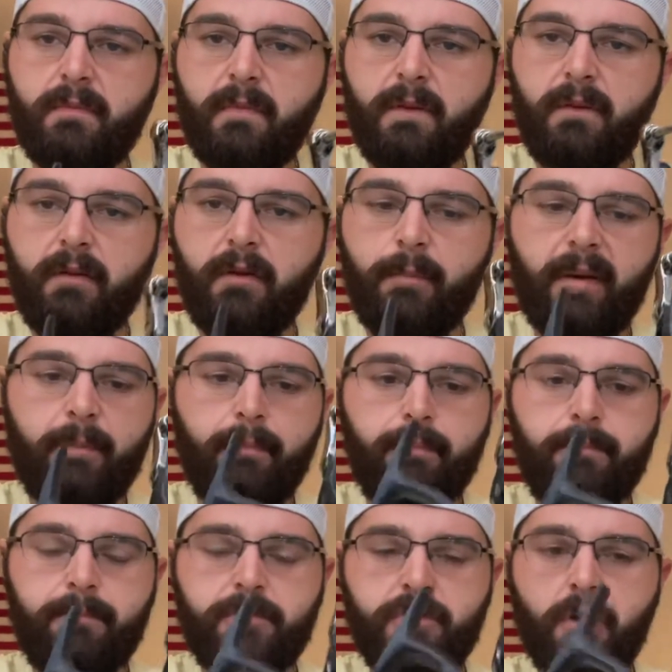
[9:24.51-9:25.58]
a little bit
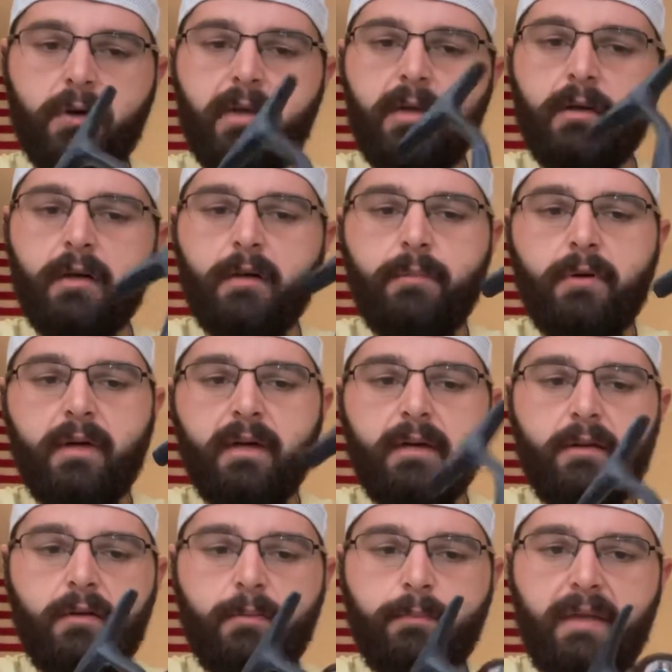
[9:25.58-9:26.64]
chunkier. I'll put it a
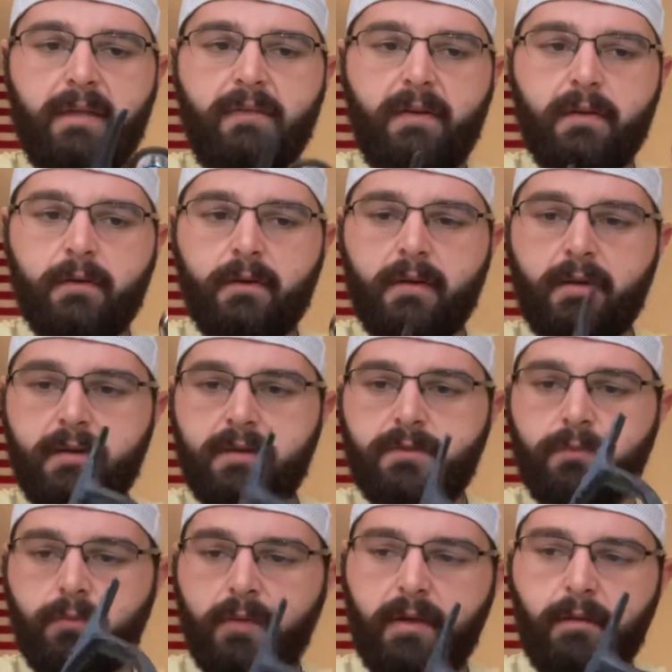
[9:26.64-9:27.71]
little beefier than this
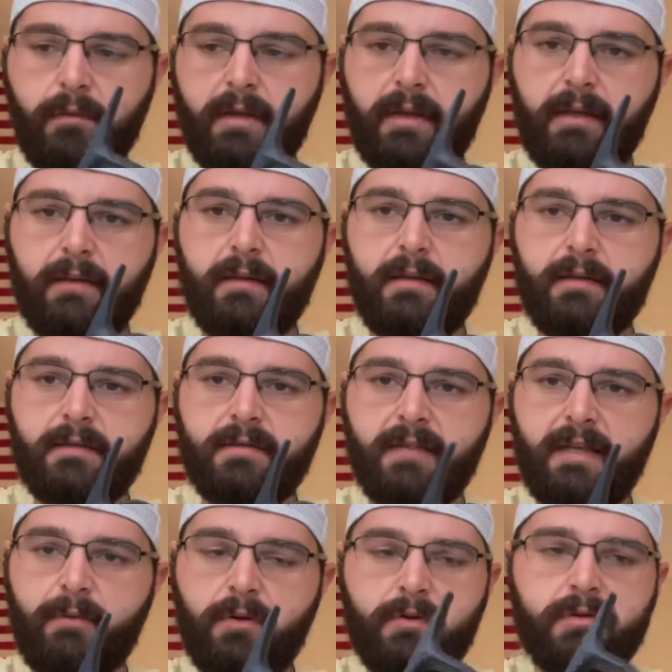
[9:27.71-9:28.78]
reel than the
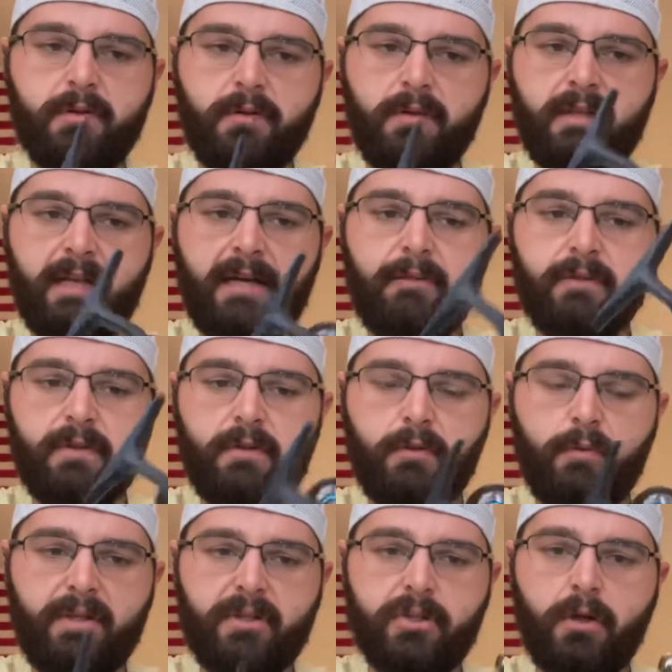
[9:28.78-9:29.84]
Slammer. So the Daiwa was a little
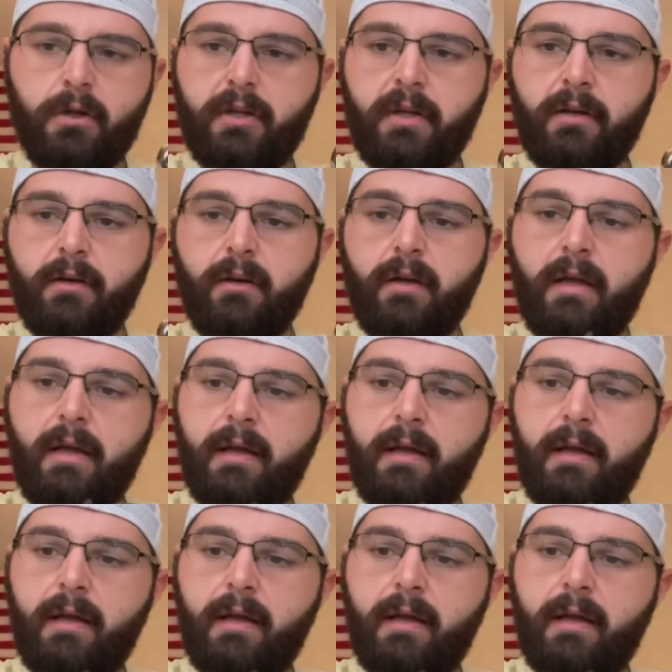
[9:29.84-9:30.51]
bit chunkier.